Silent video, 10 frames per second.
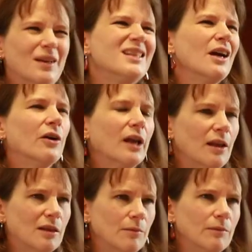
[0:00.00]
them,
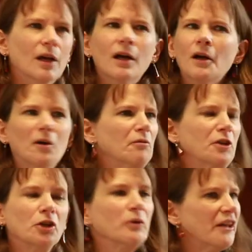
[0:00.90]
interrogate them,
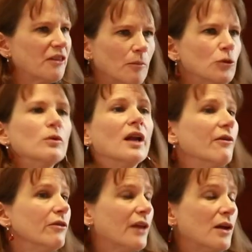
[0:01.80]
curate them, do
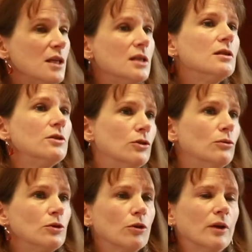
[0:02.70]
whatever they need to
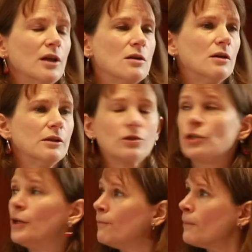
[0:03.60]
do to create
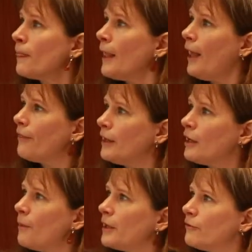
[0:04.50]
knowledge. And then
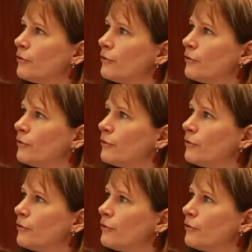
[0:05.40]
coming